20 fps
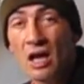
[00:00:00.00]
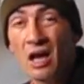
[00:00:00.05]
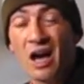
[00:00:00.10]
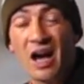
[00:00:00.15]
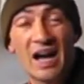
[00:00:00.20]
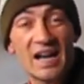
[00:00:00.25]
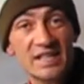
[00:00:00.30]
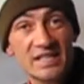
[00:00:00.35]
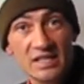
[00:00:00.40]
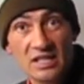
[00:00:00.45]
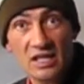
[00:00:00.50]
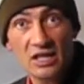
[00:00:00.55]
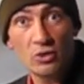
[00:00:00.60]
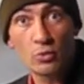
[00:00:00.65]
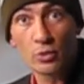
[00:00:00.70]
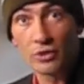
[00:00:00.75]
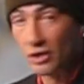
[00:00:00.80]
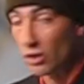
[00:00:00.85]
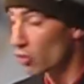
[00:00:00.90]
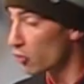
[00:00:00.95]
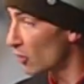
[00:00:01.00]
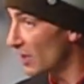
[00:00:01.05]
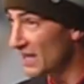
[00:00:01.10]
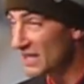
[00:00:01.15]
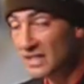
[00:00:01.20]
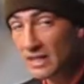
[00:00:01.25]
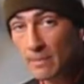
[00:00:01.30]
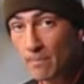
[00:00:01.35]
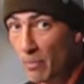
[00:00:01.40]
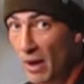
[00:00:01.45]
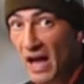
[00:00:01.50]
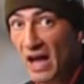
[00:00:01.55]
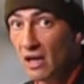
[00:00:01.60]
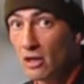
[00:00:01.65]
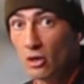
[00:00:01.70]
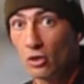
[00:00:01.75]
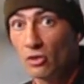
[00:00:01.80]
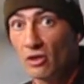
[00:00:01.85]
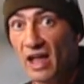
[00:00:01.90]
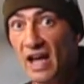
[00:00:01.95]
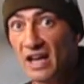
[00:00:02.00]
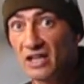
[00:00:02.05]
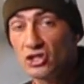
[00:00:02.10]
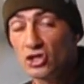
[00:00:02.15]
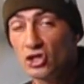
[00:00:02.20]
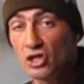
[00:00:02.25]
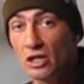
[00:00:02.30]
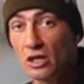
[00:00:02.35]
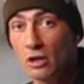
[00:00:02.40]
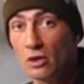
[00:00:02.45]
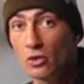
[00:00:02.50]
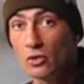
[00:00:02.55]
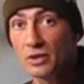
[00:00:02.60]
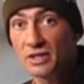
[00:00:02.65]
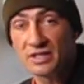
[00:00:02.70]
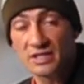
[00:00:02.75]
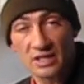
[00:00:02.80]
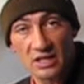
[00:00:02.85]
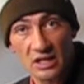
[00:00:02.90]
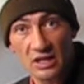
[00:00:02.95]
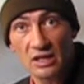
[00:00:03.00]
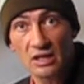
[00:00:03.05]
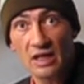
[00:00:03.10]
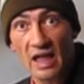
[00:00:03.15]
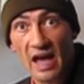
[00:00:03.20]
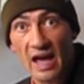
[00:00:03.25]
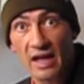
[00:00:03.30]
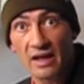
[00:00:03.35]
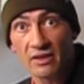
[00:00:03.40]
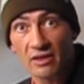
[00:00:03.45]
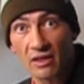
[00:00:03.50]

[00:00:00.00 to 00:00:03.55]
I skied with a crazy banker last year who had skied that in